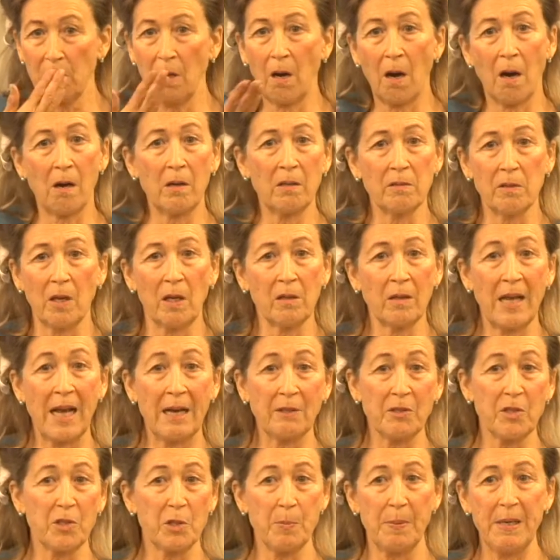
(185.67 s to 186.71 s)
aren't
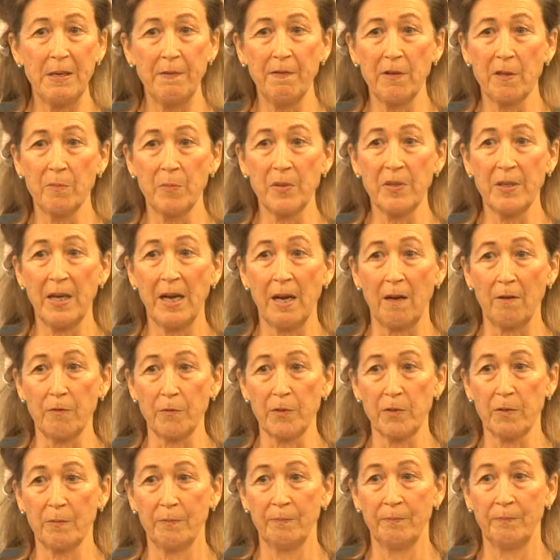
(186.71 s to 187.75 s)
allowed to speak for
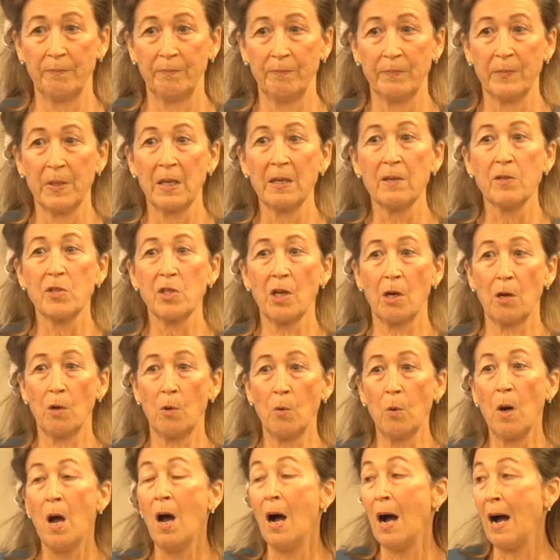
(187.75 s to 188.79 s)
themselves.
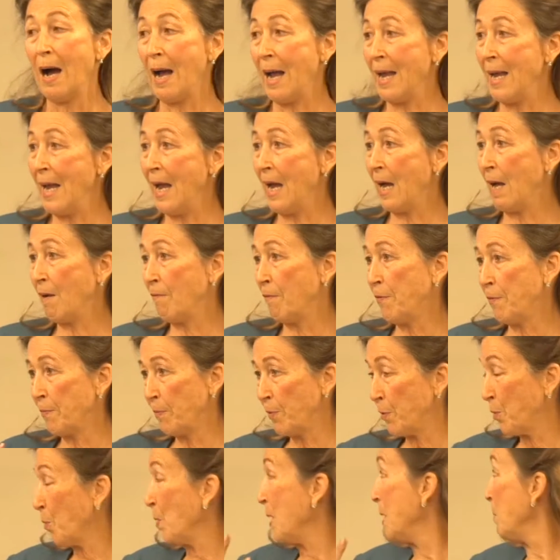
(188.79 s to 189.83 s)
So I have
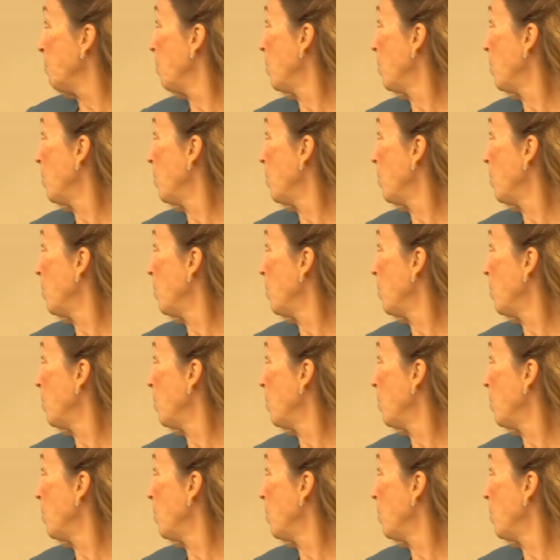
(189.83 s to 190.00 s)
3